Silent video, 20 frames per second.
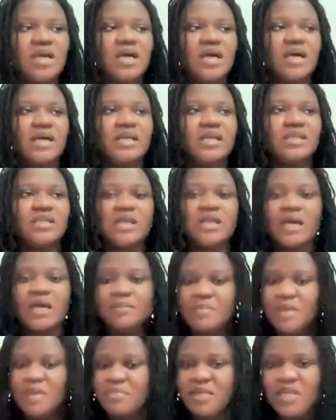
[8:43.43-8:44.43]
And
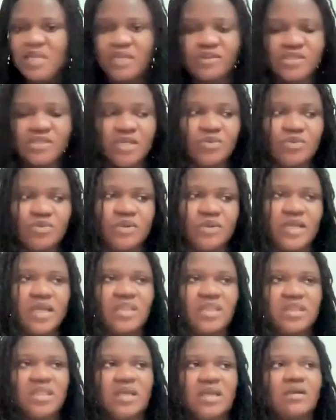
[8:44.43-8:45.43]
like you said, we'll
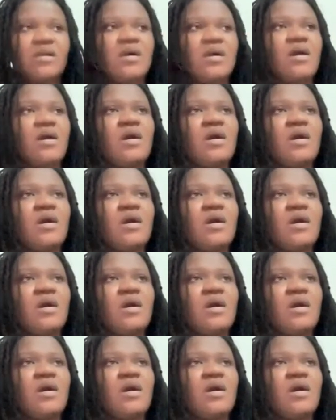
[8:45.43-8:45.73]
get there.